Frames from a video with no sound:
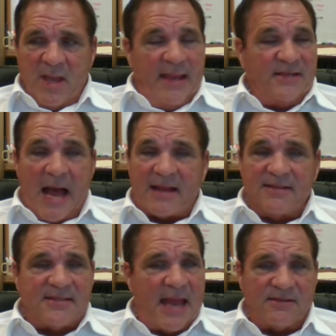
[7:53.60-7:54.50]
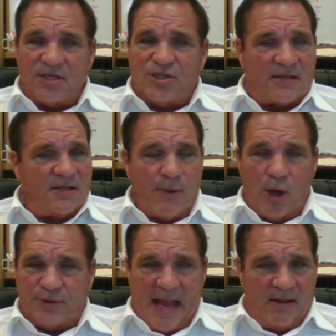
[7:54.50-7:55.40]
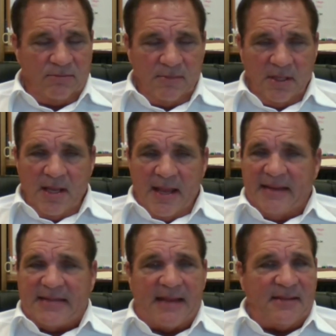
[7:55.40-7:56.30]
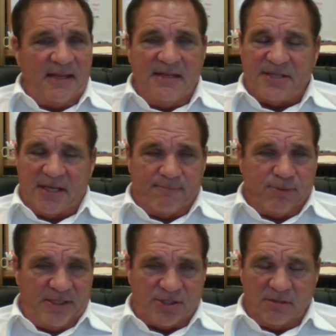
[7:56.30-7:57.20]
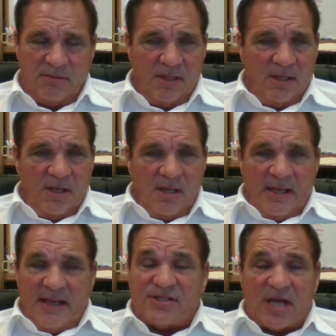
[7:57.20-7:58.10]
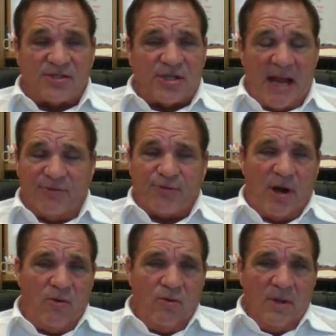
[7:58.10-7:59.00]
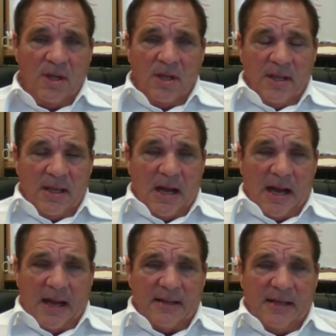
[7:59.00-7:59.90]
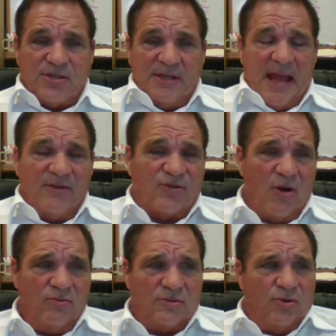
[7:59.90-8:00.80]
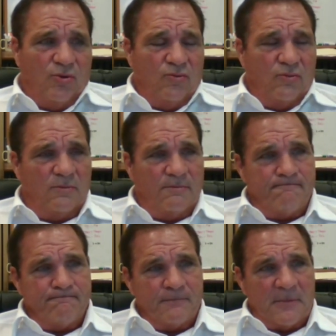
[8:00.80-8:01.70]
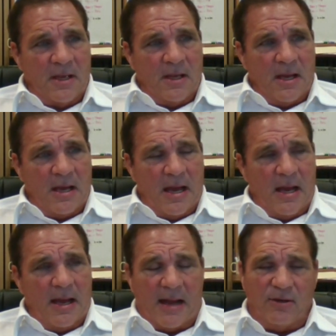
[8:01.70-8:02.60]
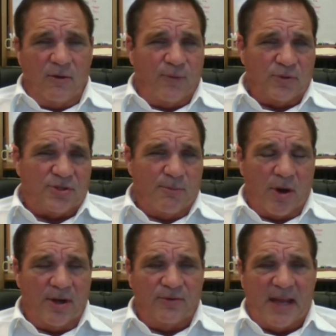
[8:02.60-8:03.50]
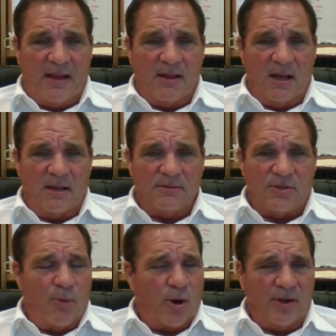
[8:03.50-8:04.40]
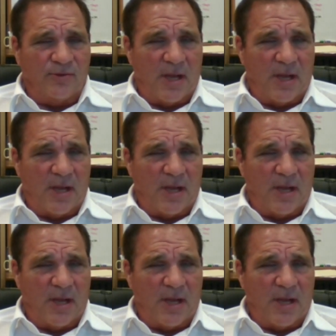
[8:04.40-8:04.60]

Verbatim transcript: he's not content to check the ball down and take the easy completion. His touchdown throw into the end zone to, I don't know if it was DeMario